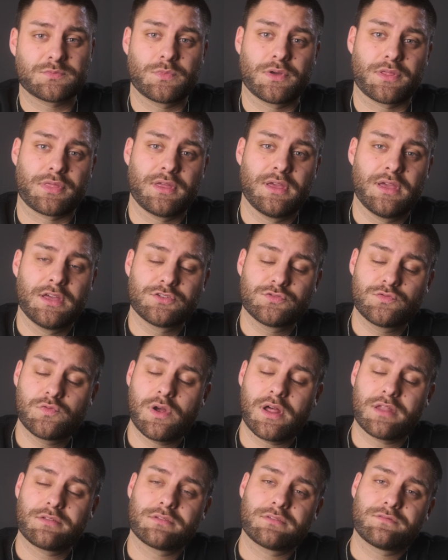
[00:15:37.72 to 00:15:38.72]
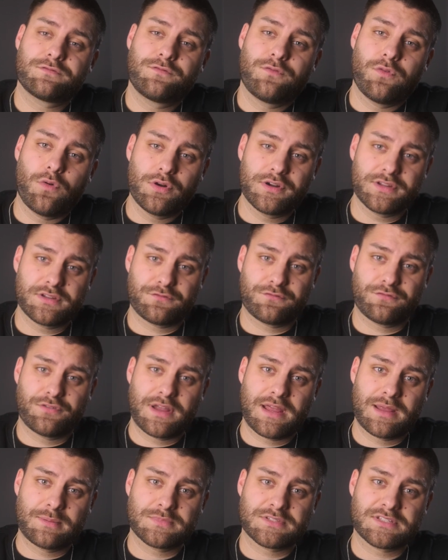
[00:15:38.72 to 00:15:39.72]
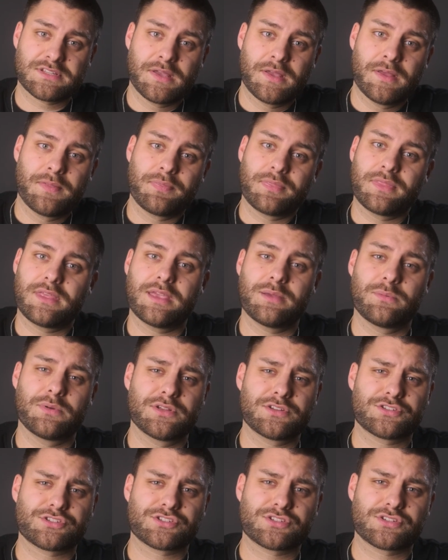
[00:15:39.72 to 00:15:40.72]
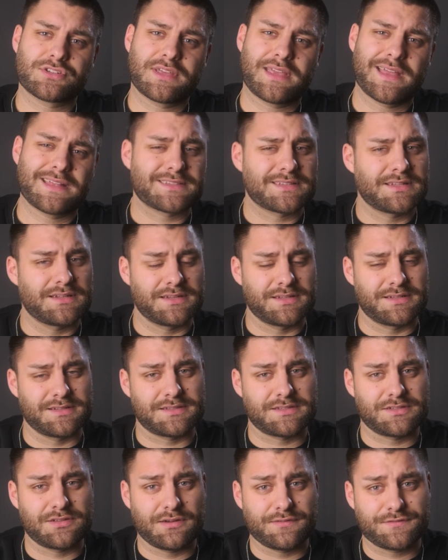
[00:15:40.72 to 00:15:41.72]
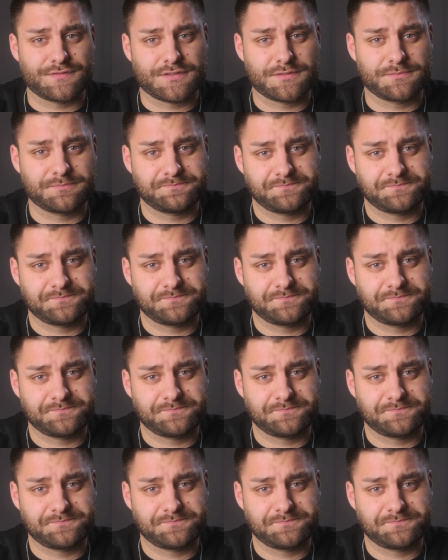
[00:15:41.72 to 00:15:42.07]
with 240 frames the image gets a little soft.